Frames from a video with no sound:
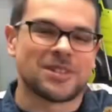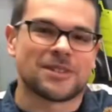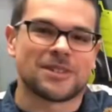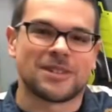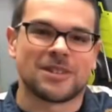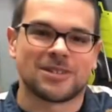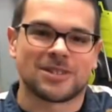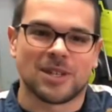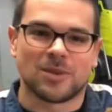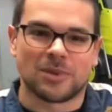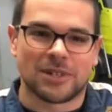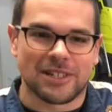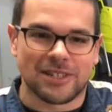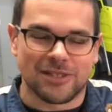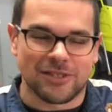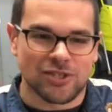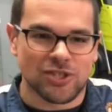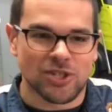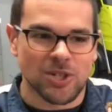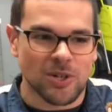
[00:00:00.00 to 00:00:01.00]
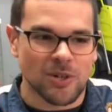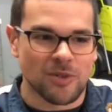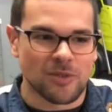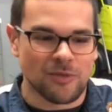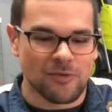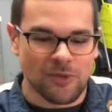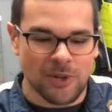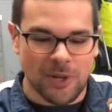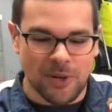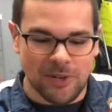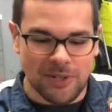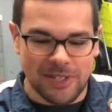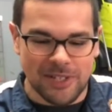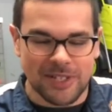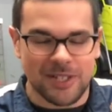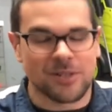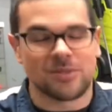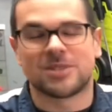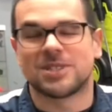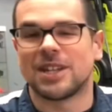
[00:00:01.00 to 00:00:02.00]
nothing else I wanted to show
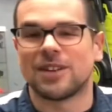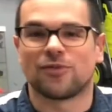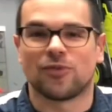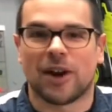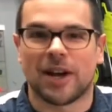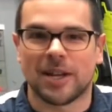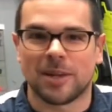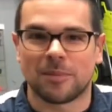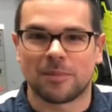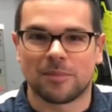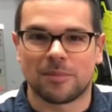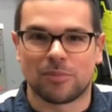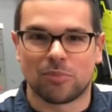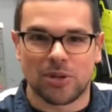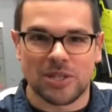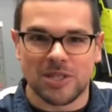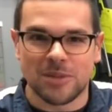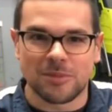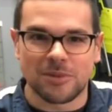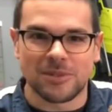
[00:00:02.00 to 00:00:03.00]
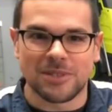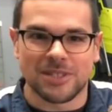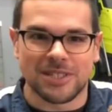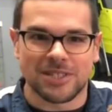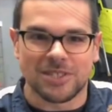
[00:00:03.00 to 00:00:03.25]
regarding, safe riding principles.